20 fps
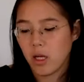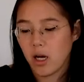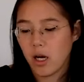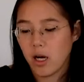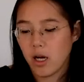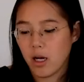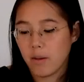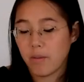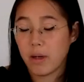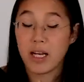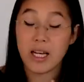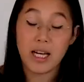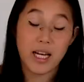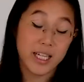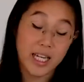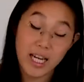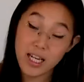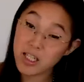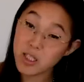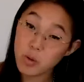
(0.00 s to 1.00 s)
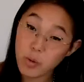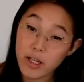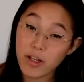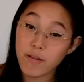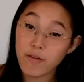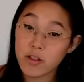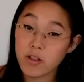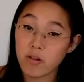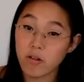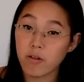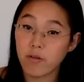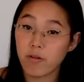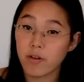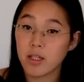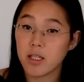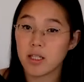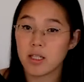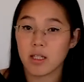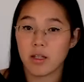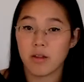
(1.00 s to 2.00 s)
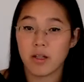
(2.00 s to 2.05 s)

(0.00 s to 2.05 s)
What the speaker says: Again, as wedding photographers,